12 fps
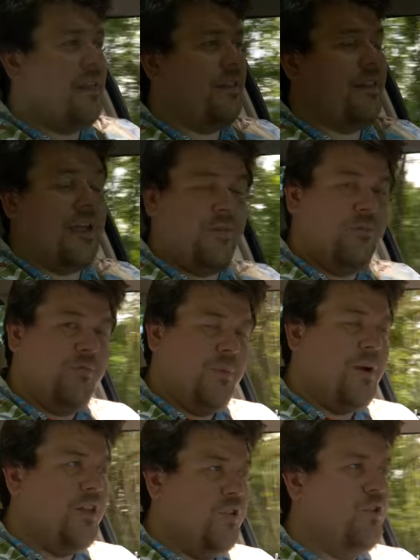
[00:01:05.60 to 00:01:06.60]
Now, for
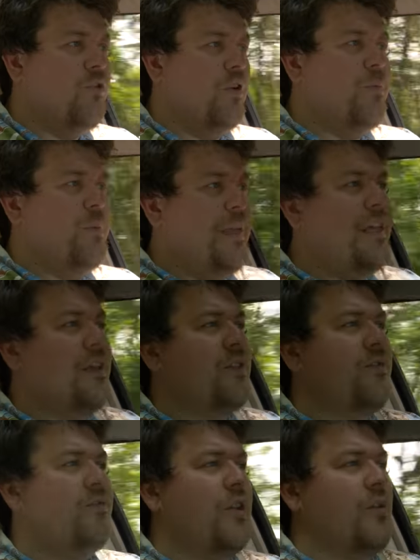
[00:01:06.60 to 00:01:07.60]
my
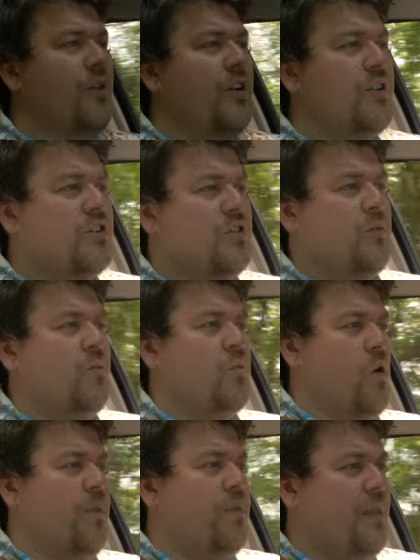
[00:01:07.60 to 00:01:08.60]
European viewers,
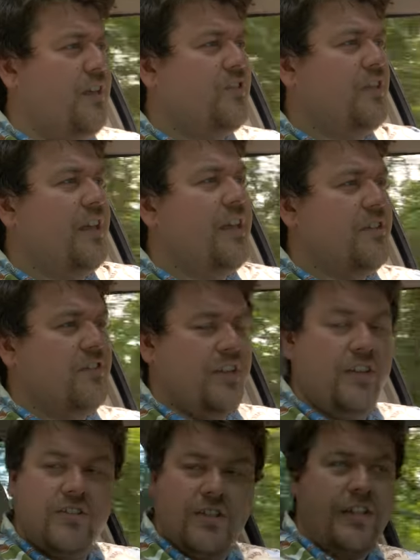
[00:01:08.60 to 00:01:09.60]
what this is
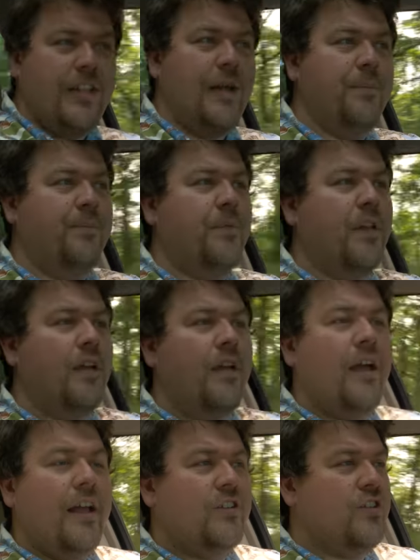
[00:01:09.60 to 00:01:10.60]
is the um,
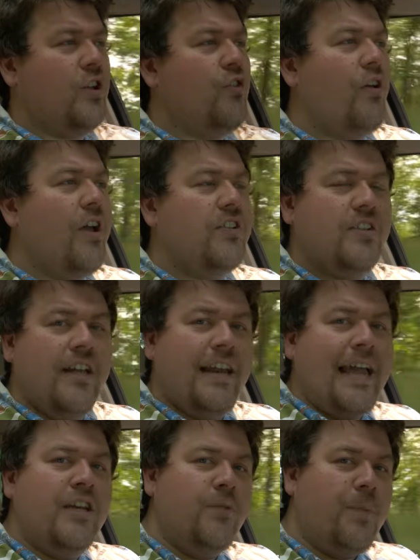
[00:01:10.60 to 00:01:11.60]
it's the Chrysler
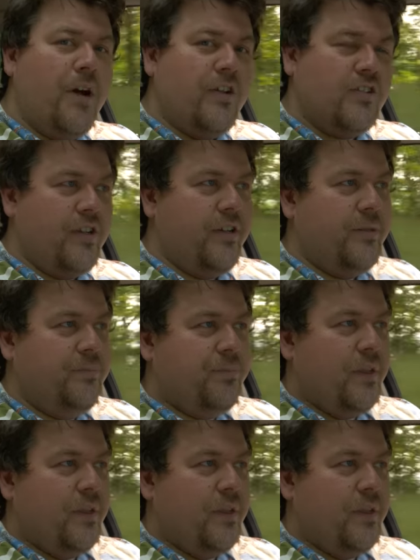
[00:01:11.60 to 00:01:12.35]
Land Bastard.